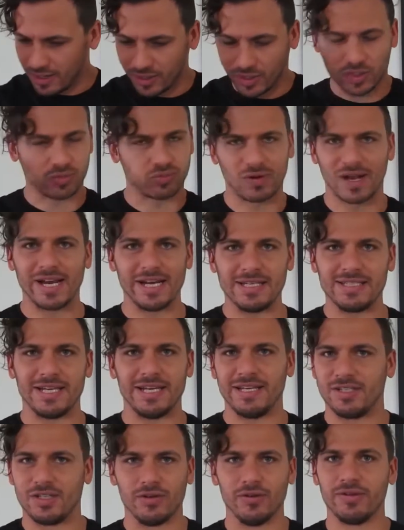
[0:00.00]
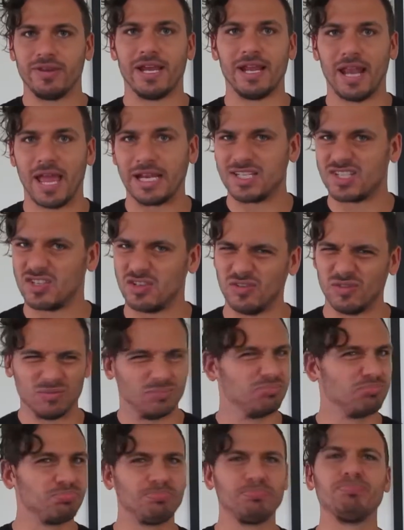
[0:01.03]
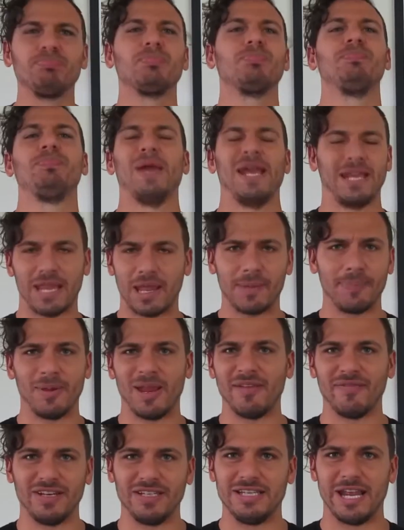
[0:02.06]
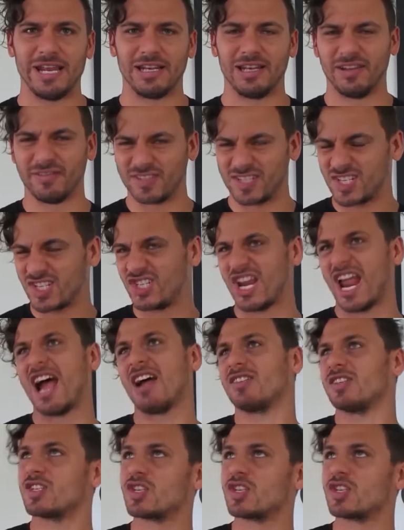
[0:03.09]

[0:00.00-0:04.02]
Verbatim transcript: crazy dude that likes to pick up heavy deadlifts, shout,